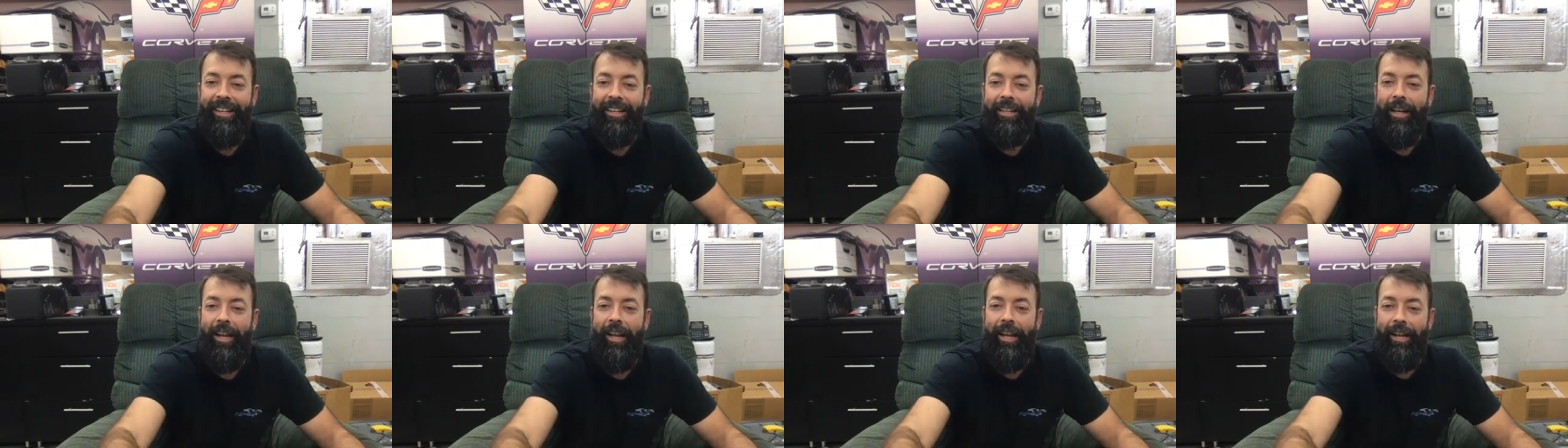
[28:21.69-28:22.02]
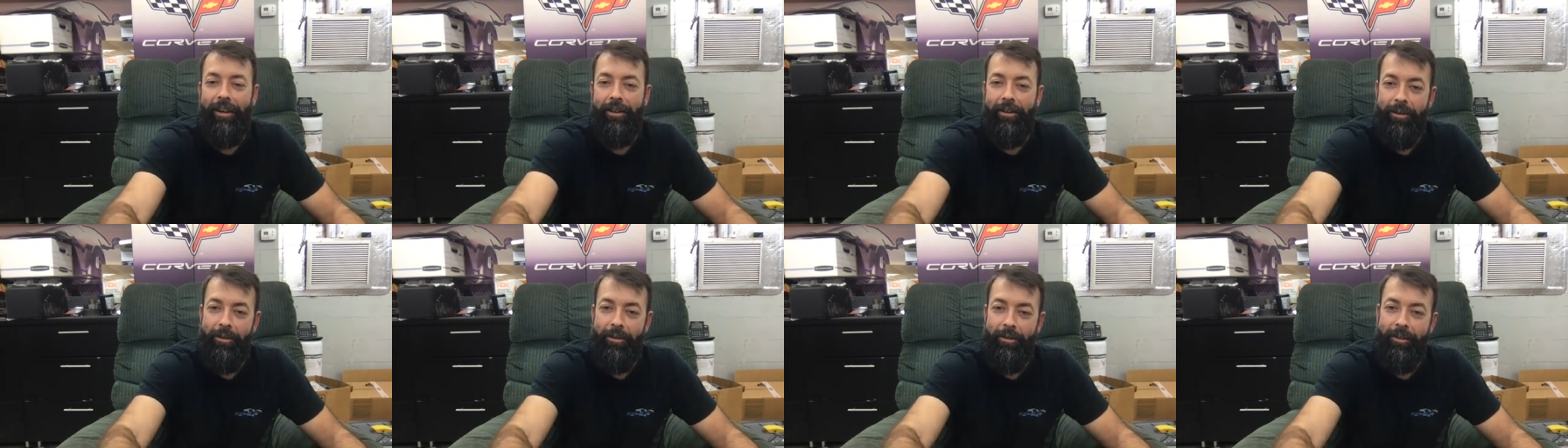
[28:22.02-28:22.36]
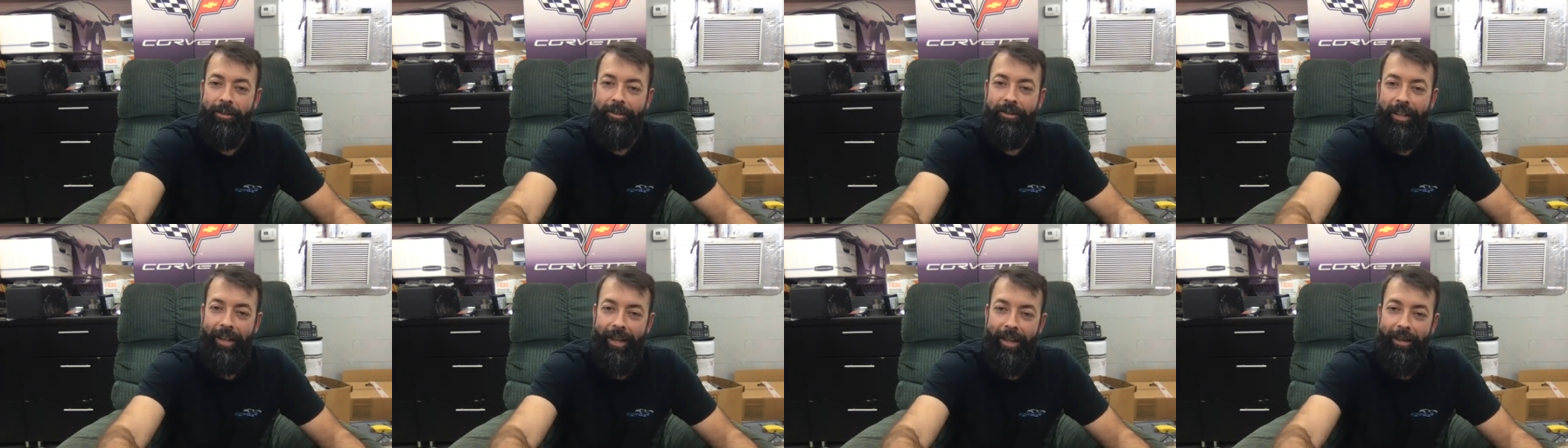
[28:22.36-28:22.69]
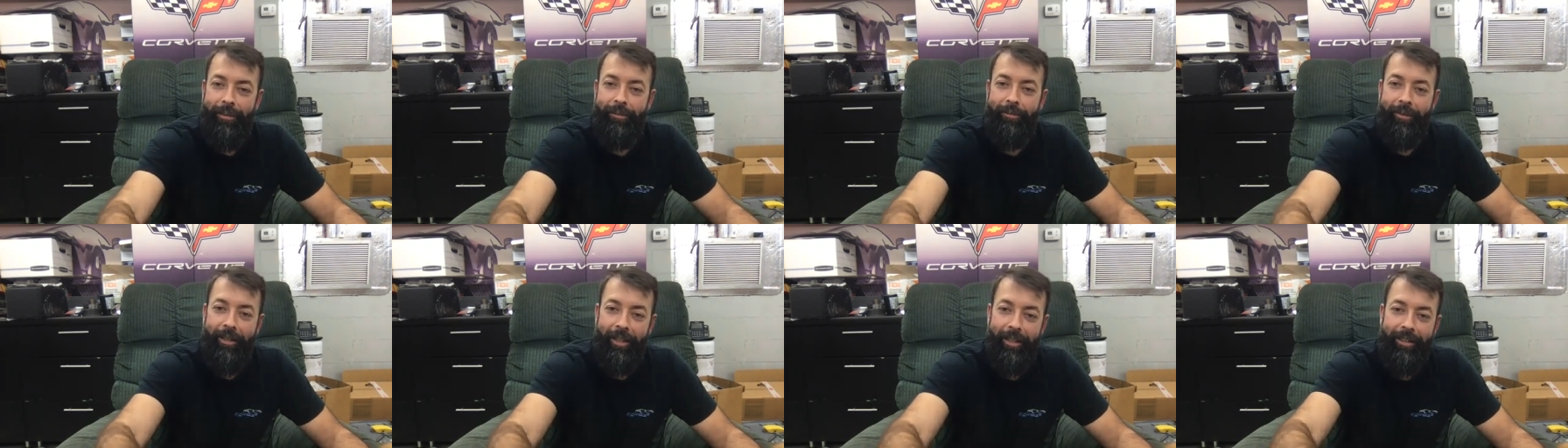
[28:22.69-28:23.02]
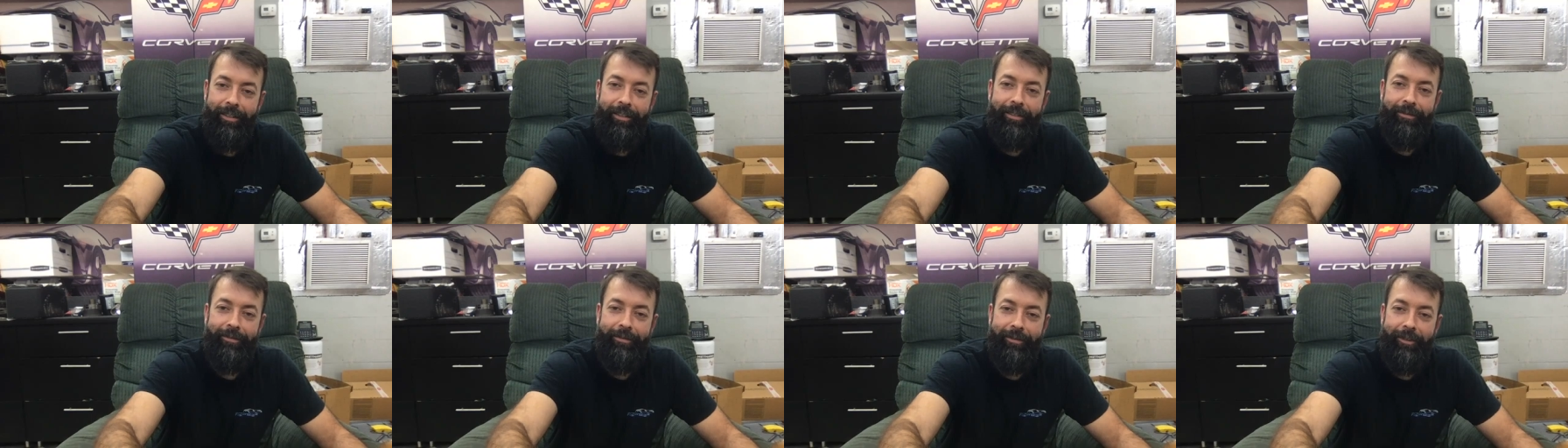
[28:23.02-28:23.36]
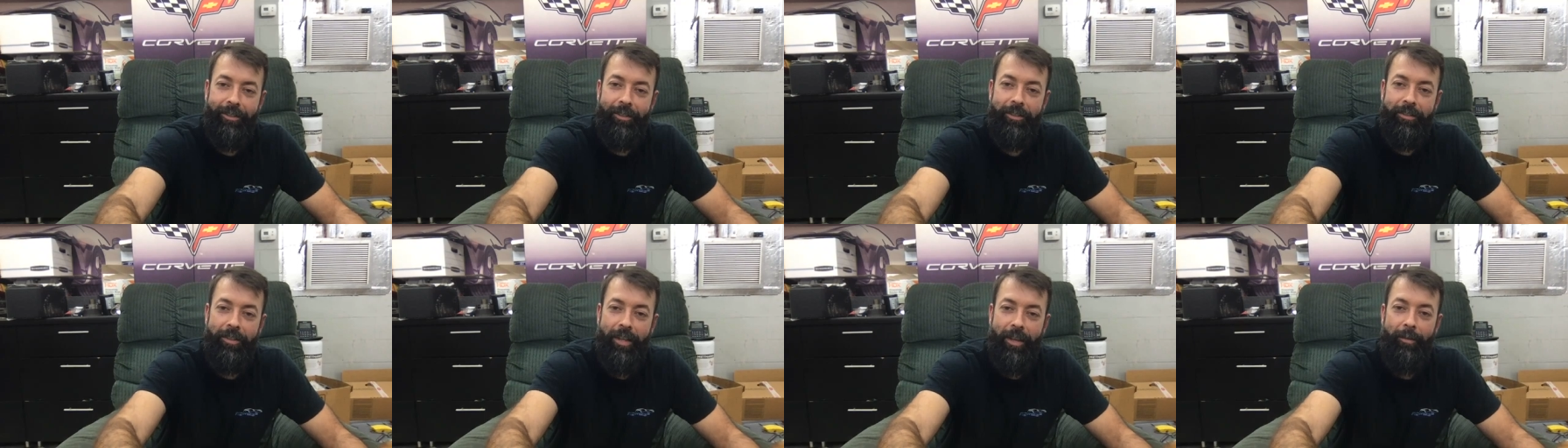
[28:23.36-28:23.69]
I hear you and Sam.
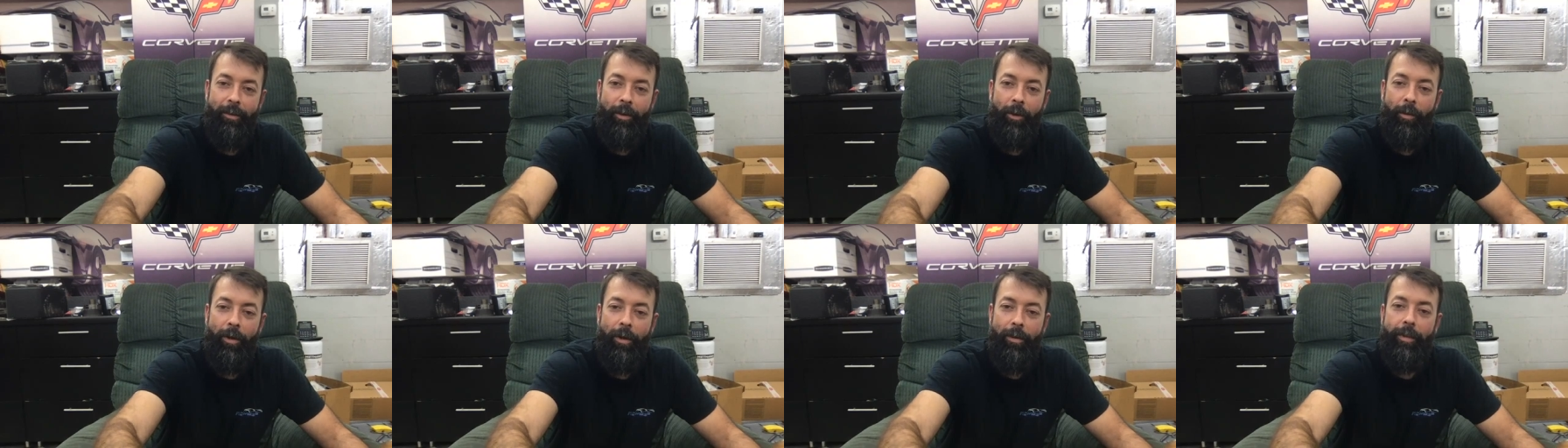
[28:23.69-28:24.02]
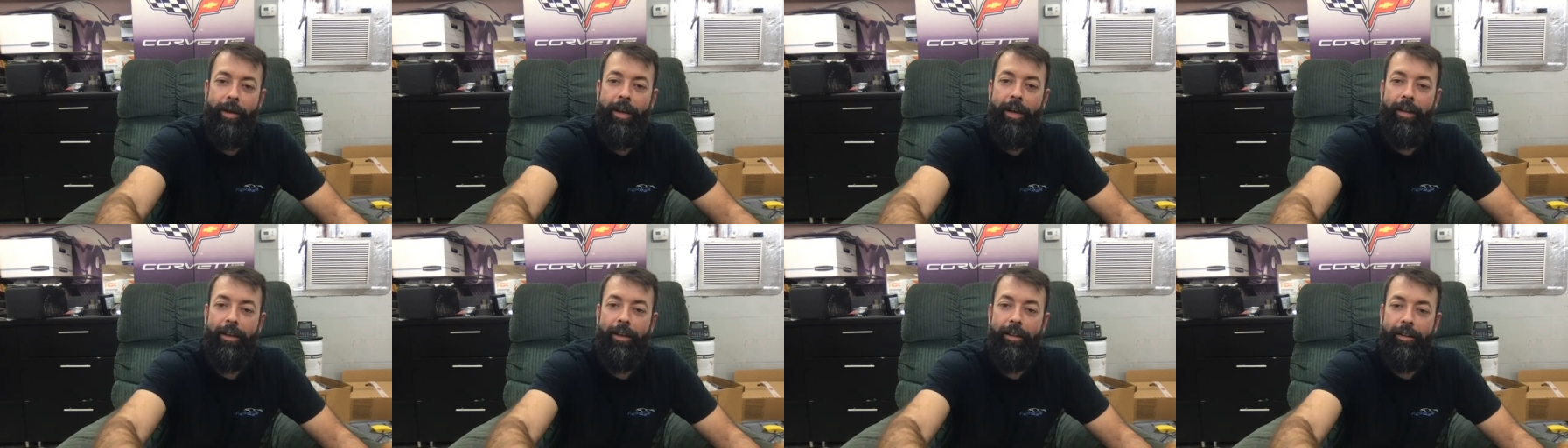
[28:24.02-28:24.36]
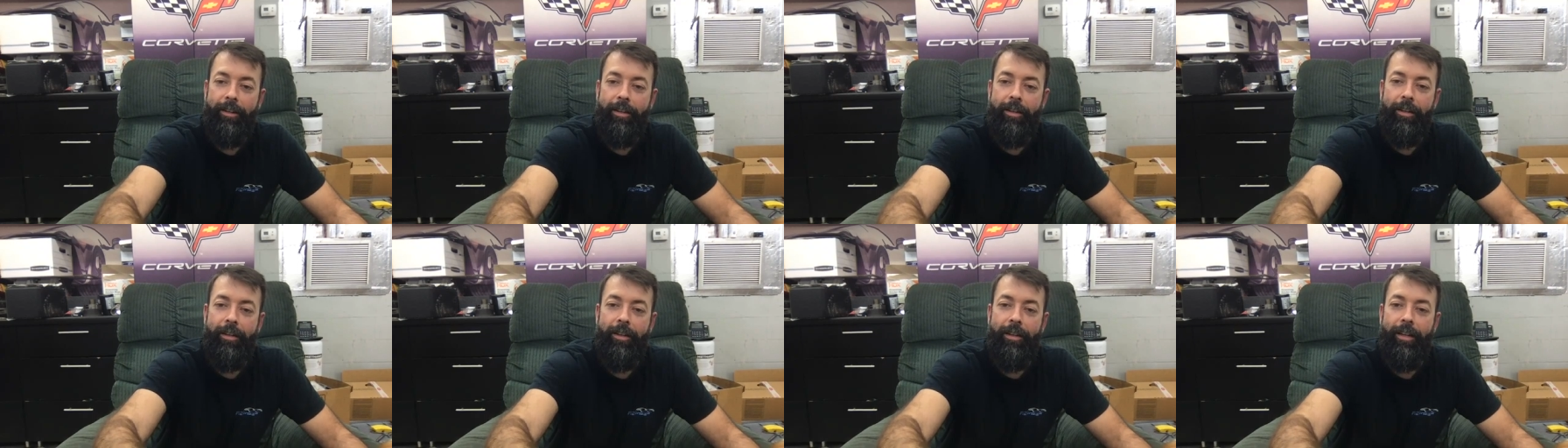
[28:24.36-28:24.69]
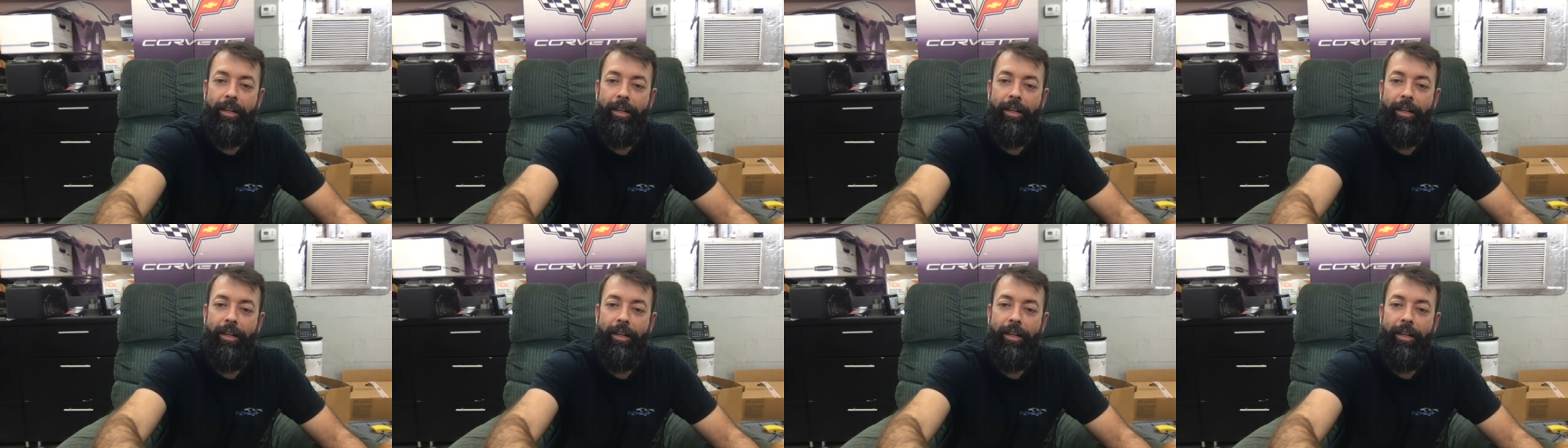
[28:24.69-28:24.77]
Sam, go way back. All right.